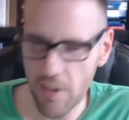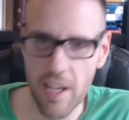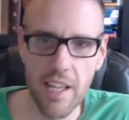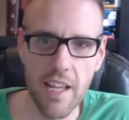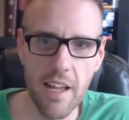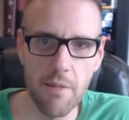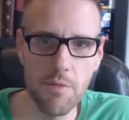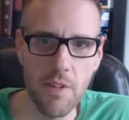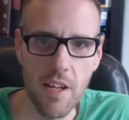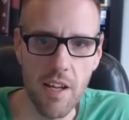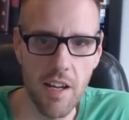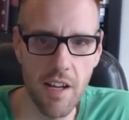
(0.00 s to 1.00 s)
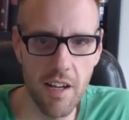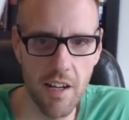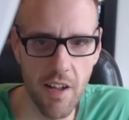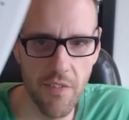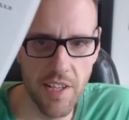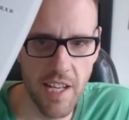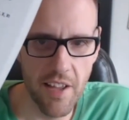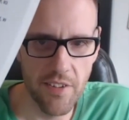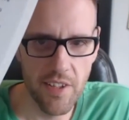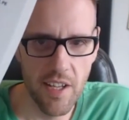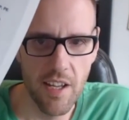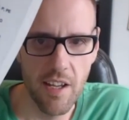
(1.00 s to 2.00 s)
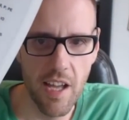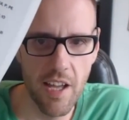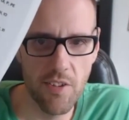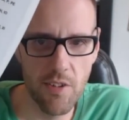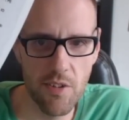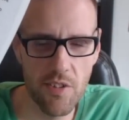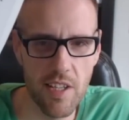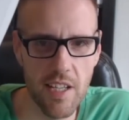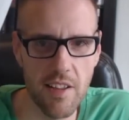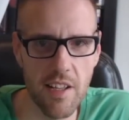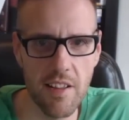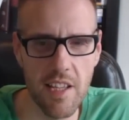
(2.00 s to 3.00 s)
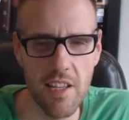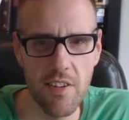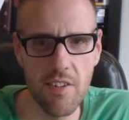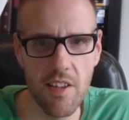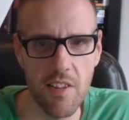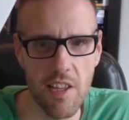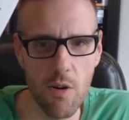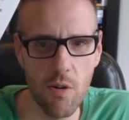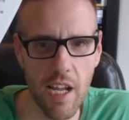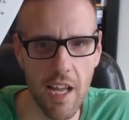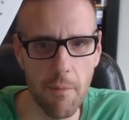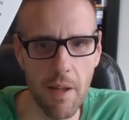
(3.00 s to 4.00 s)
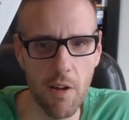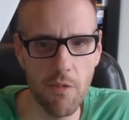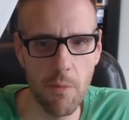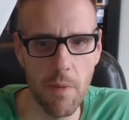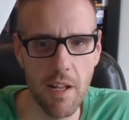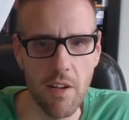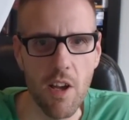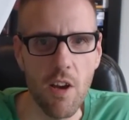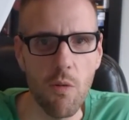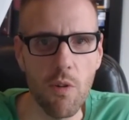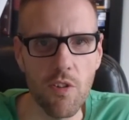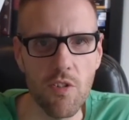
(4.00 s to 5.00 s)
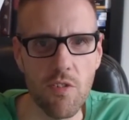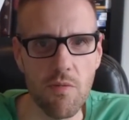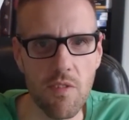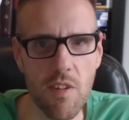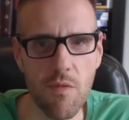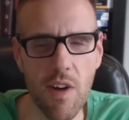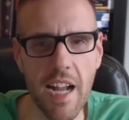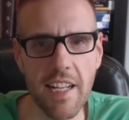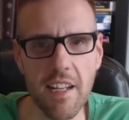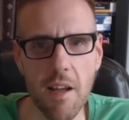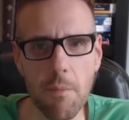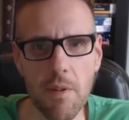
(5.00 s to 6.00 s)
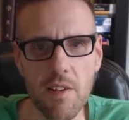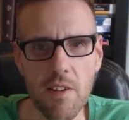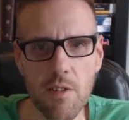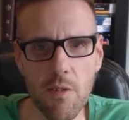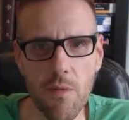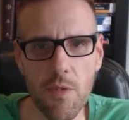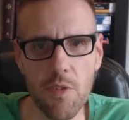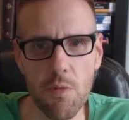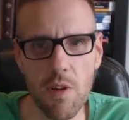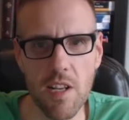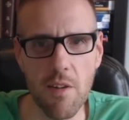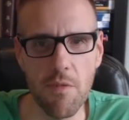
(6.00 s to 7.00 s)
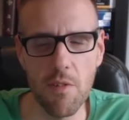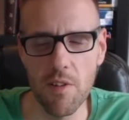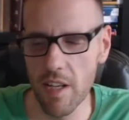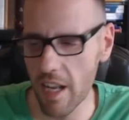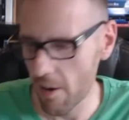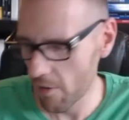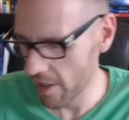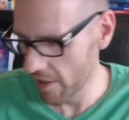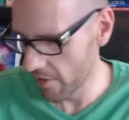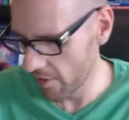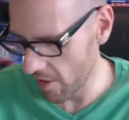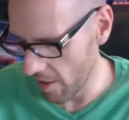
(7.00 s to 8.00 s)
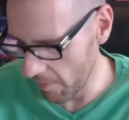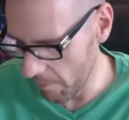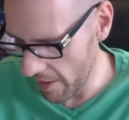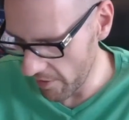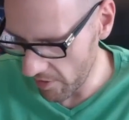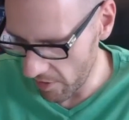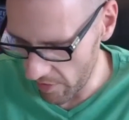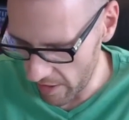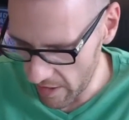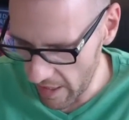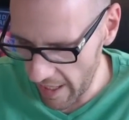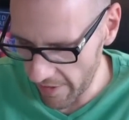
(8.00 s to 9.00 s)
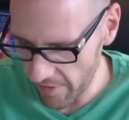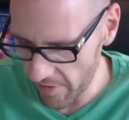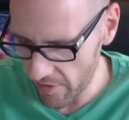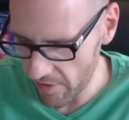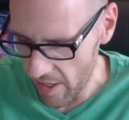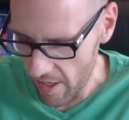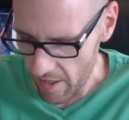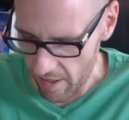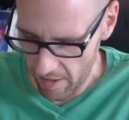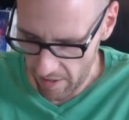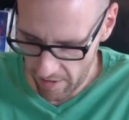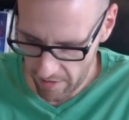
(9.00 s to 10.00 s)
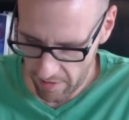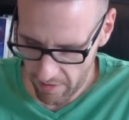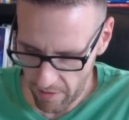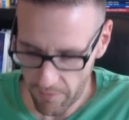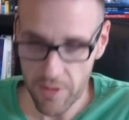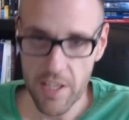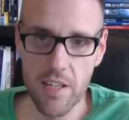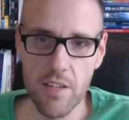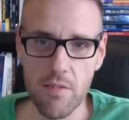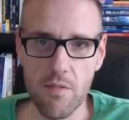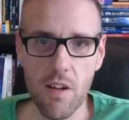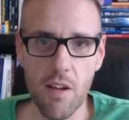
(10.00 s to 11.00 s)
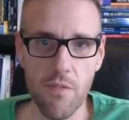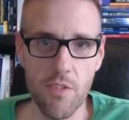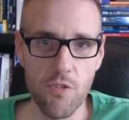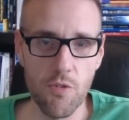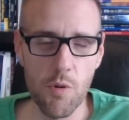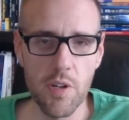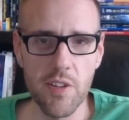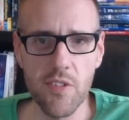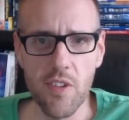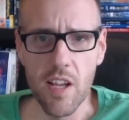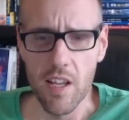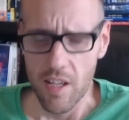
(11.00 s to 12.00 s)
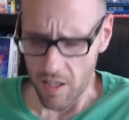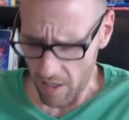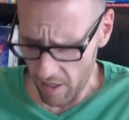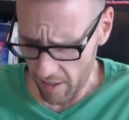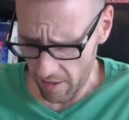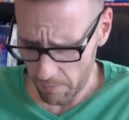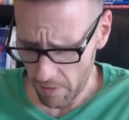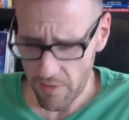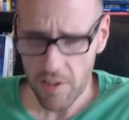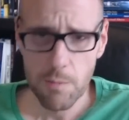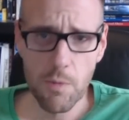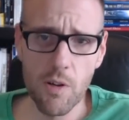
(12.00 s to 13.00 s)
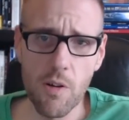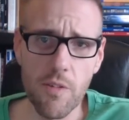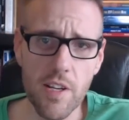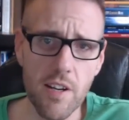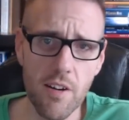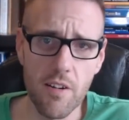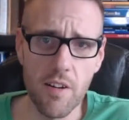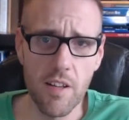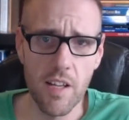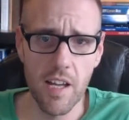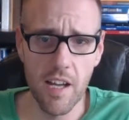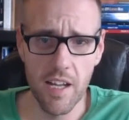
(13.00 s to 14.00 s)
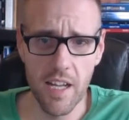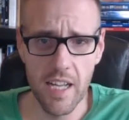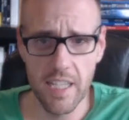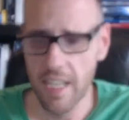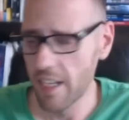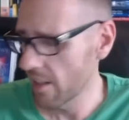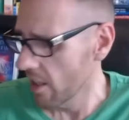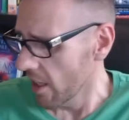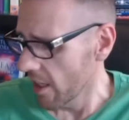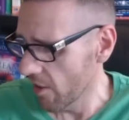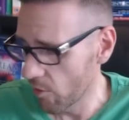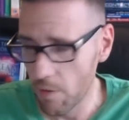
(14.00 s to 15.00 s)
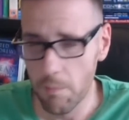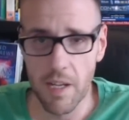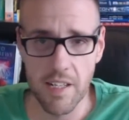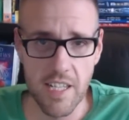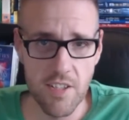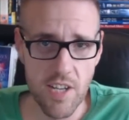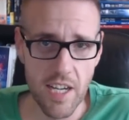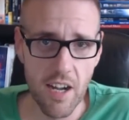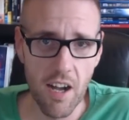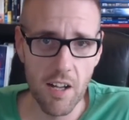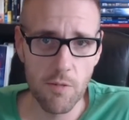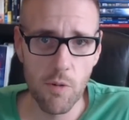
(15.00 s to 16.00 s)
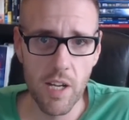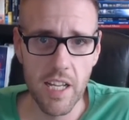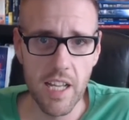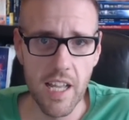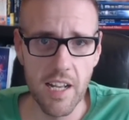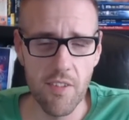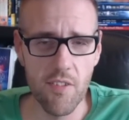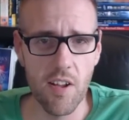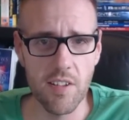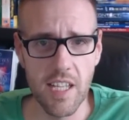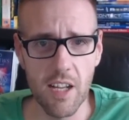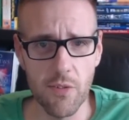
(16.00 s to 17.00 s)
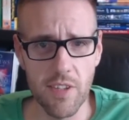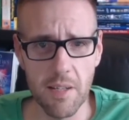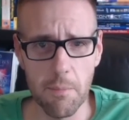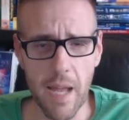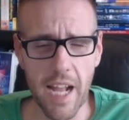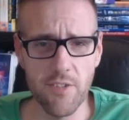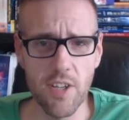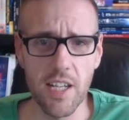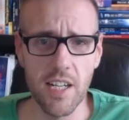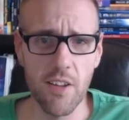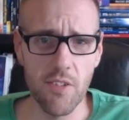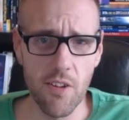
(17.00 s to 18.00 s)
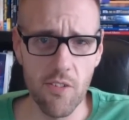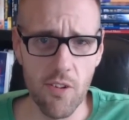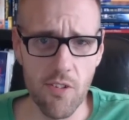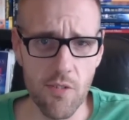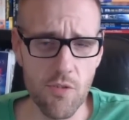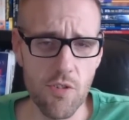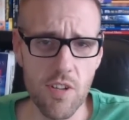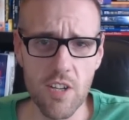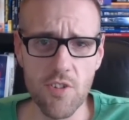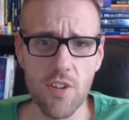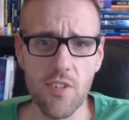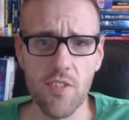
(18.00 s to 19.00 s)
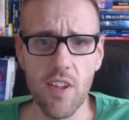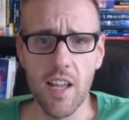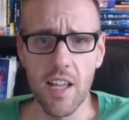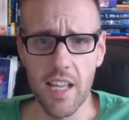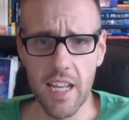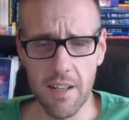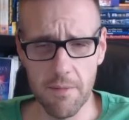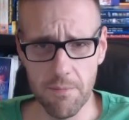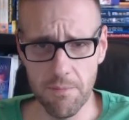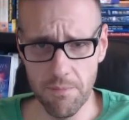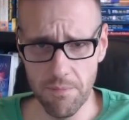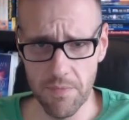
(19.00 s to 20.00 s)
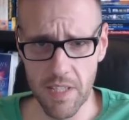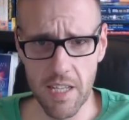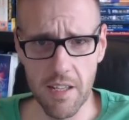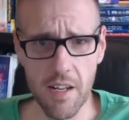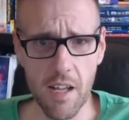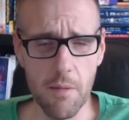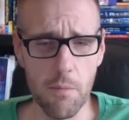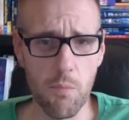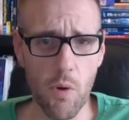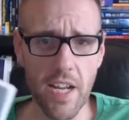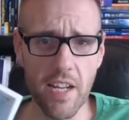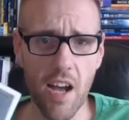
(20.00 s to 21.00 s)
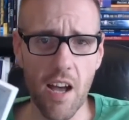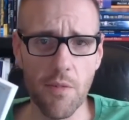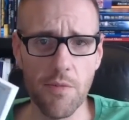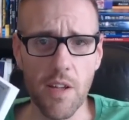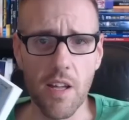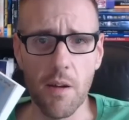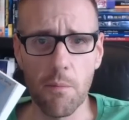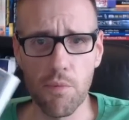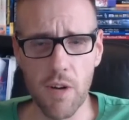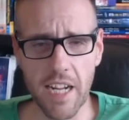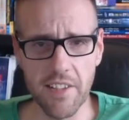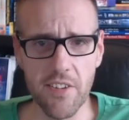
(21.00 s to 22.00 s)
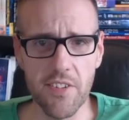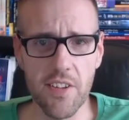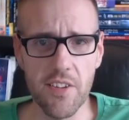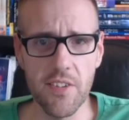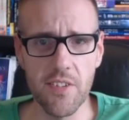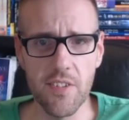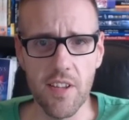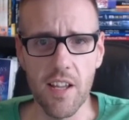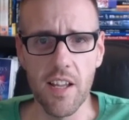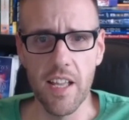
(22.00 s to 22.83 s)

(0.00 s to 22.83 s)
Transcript: I have on the desk. As you see that the ogam alphabet was divided up into three different areas based on the classes of the Druids. But this book over here, again, is written by DJ Conway, and it's on Celtic magic and has all sorts of traditions in break-off practices.